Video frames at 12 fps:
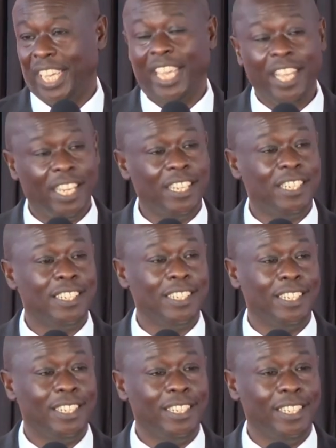And
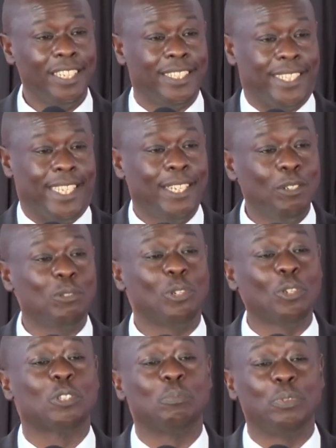it will
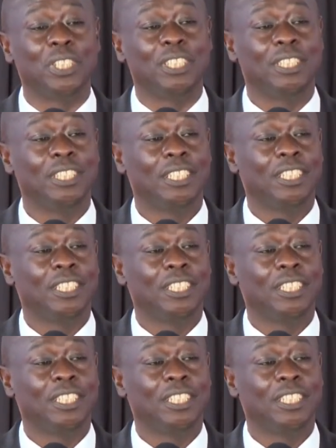not be